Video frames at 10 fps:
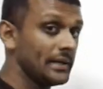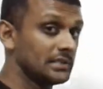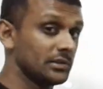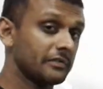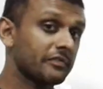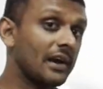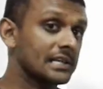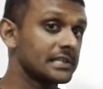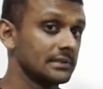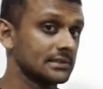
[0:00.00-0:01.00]
be doing
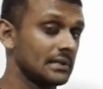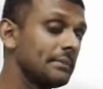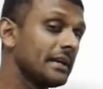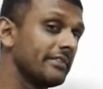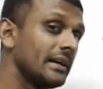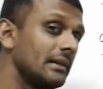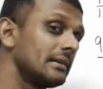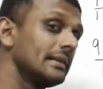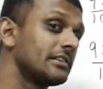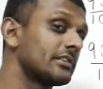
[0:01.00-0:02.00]
fractions. So let me give you a
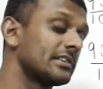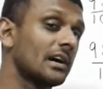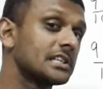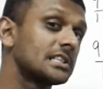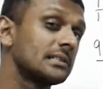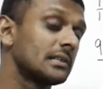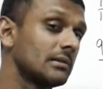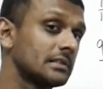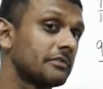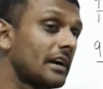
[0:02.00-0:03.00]
little introduction
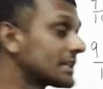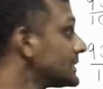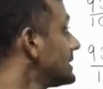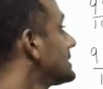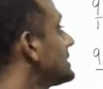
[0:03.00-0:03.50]
now to fractions.